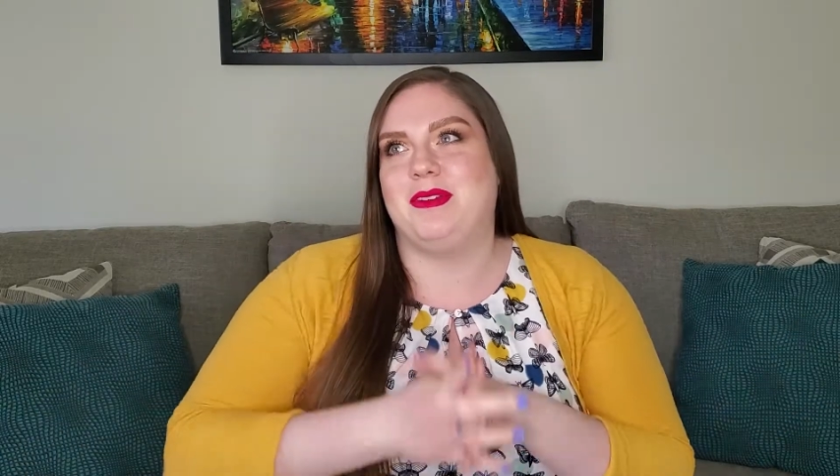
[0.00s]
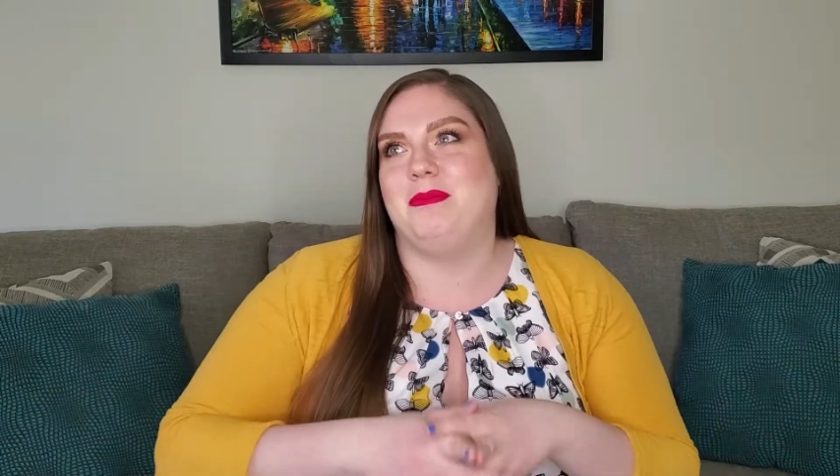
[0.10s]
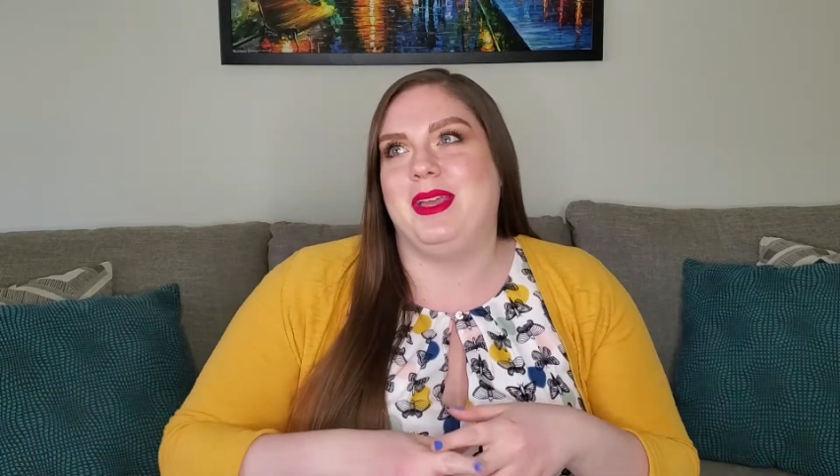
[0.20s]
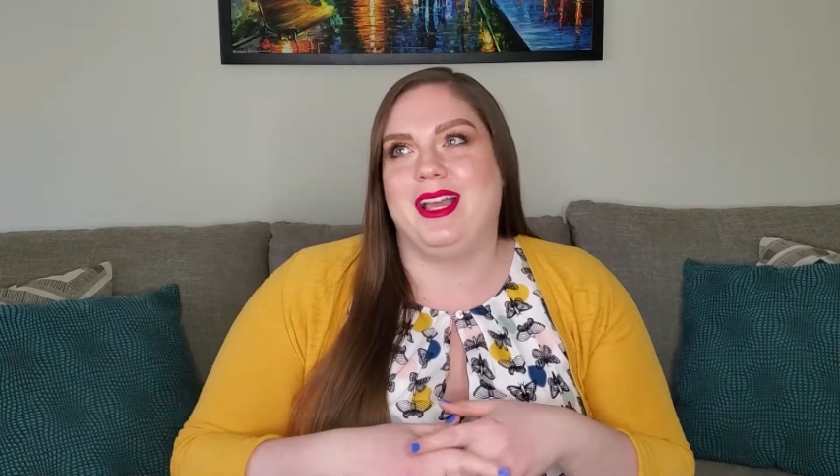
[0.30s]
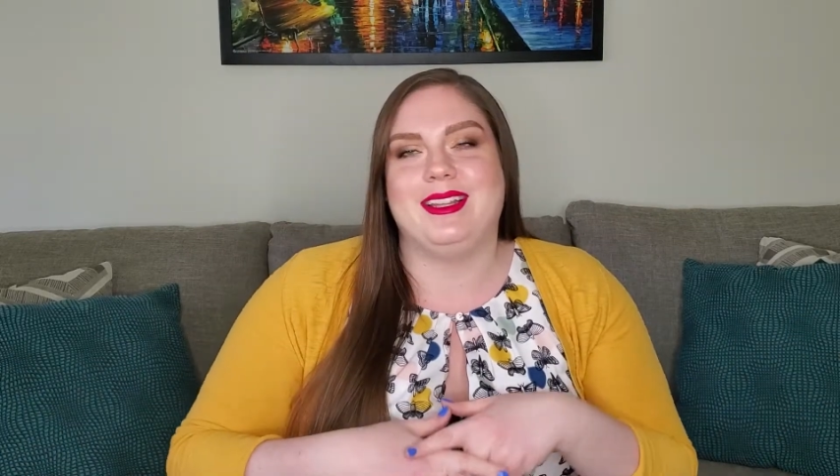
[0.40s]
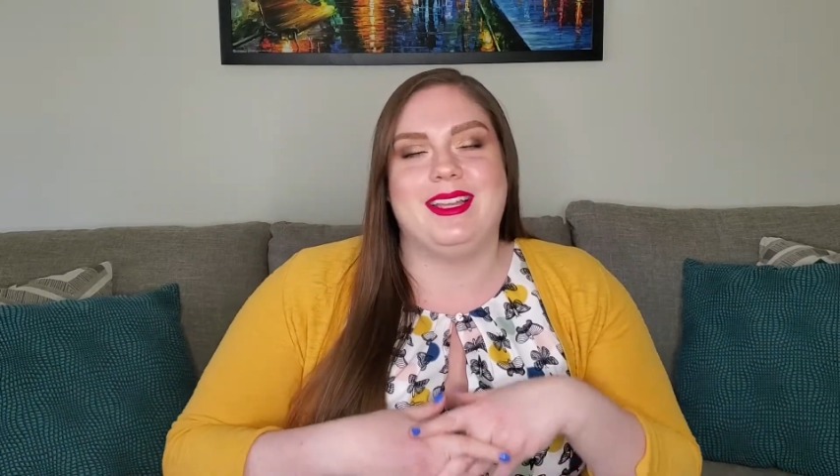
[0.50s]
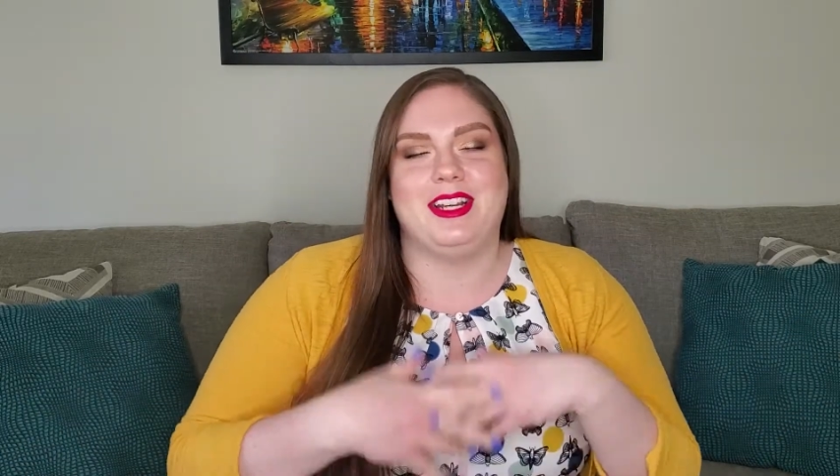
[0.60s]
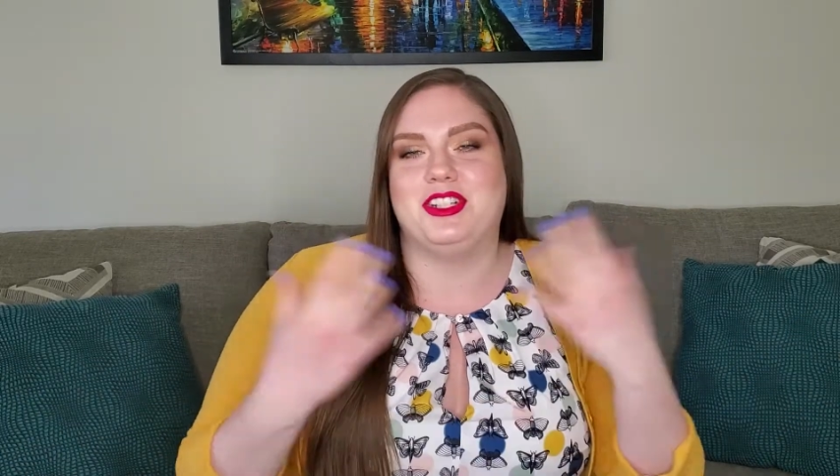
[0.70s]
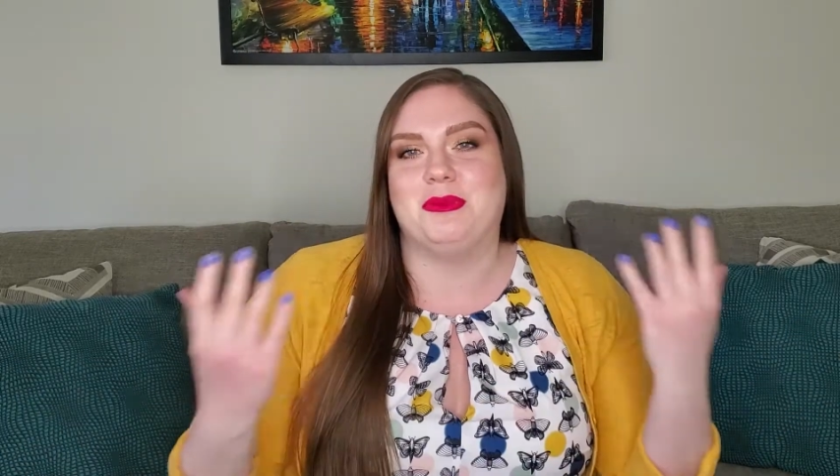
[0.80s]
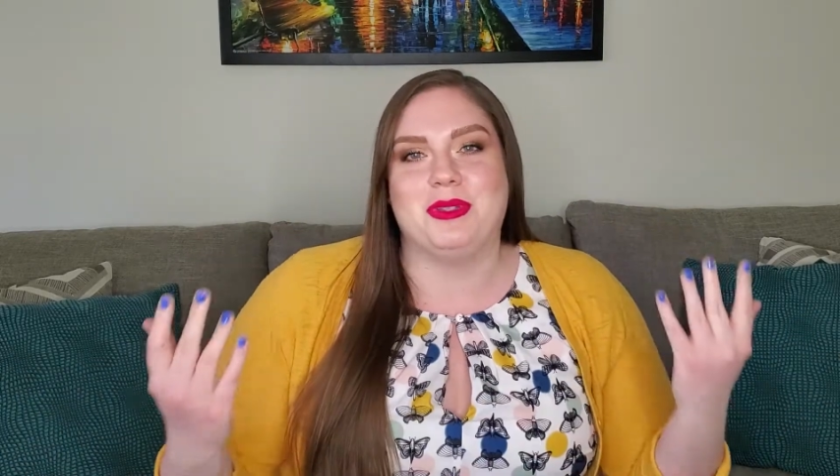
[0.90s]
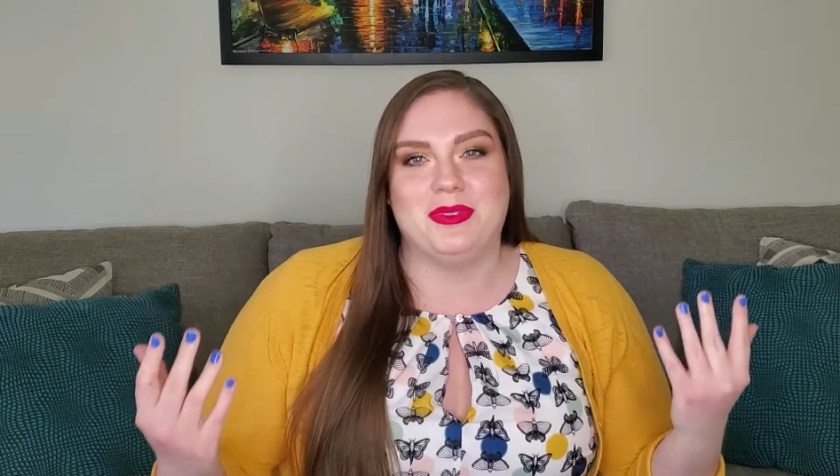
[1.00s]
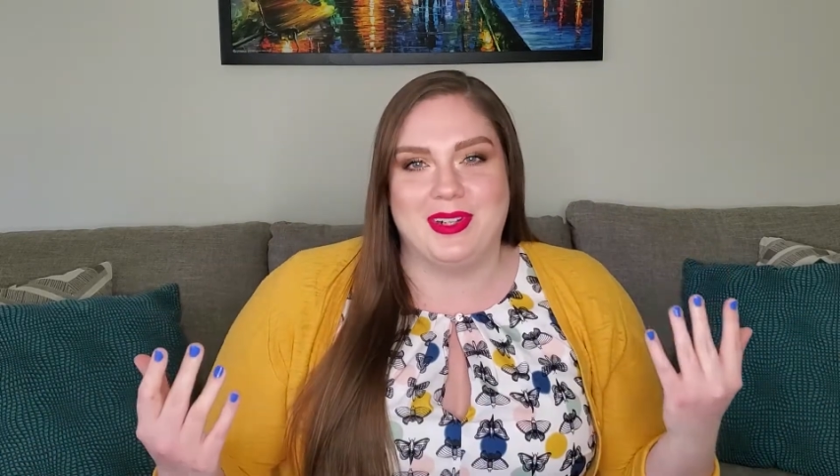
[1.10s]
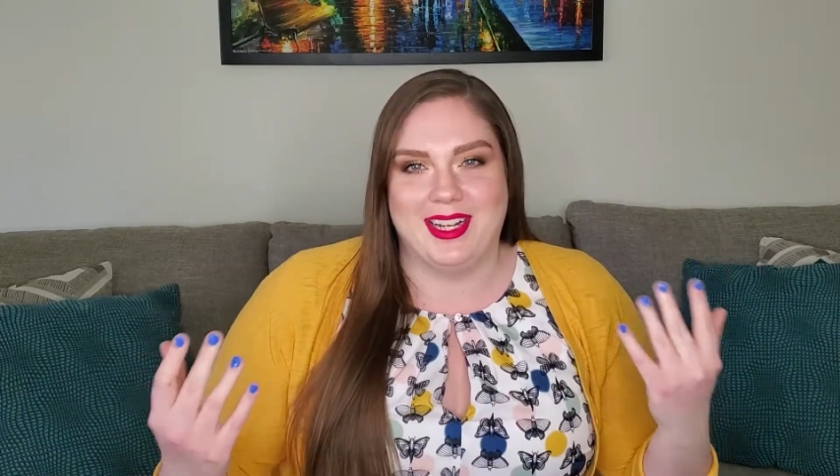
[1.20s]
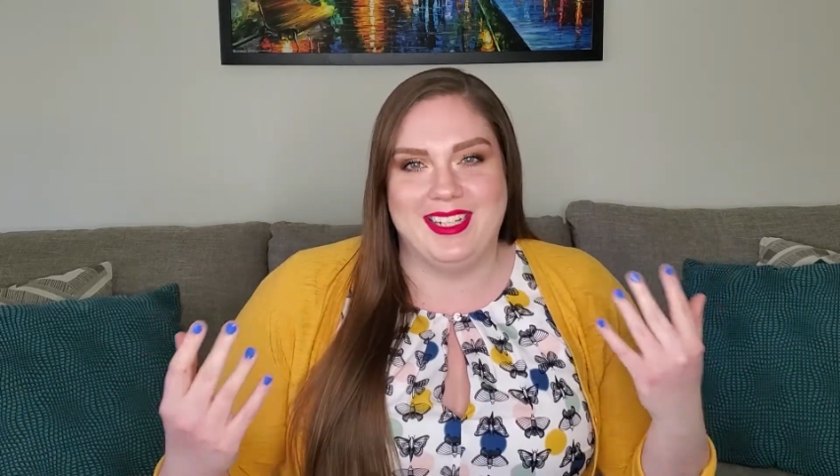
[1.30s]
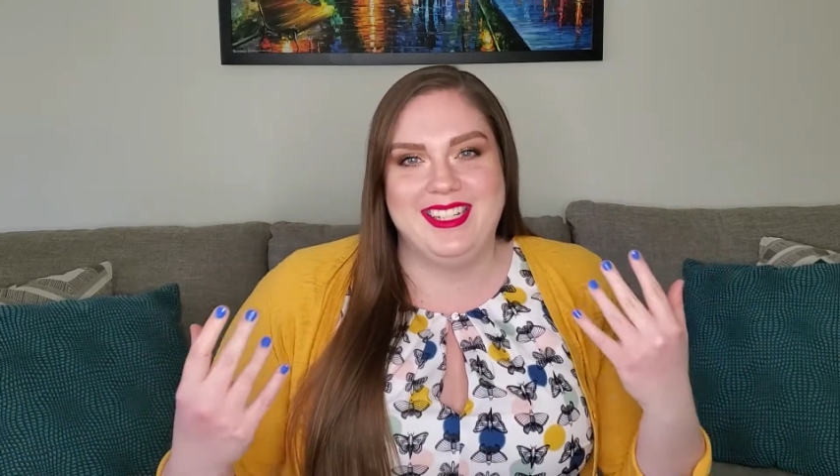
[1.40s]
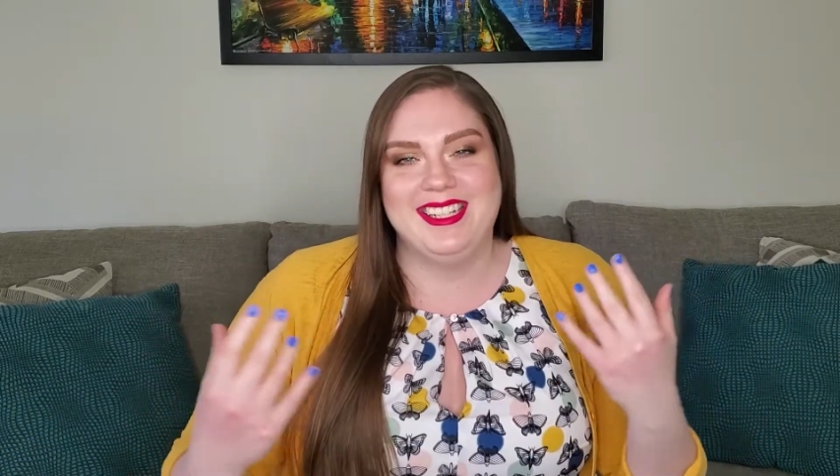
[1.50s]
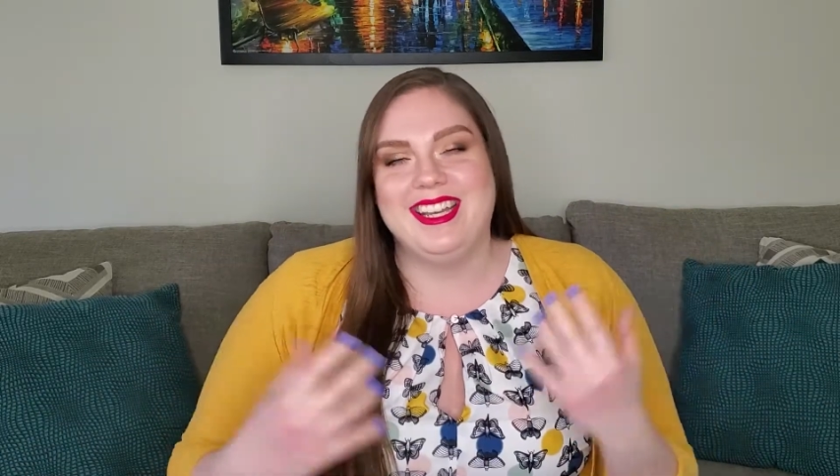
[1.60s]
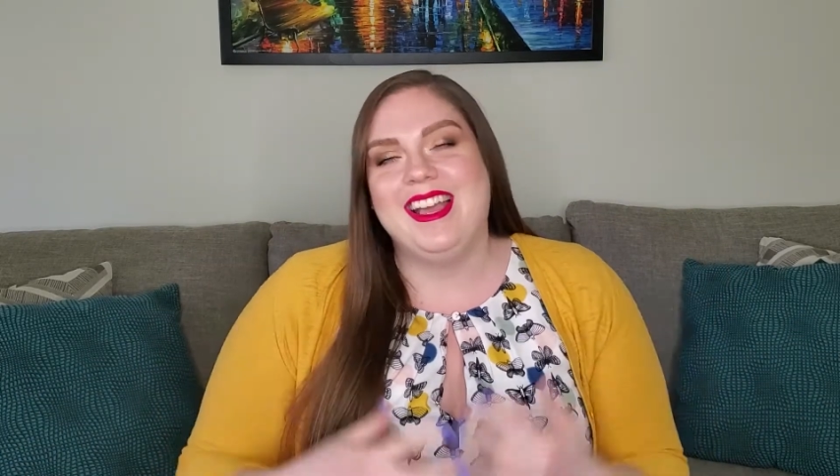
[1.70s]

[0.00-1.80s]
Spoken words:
big jumble of words.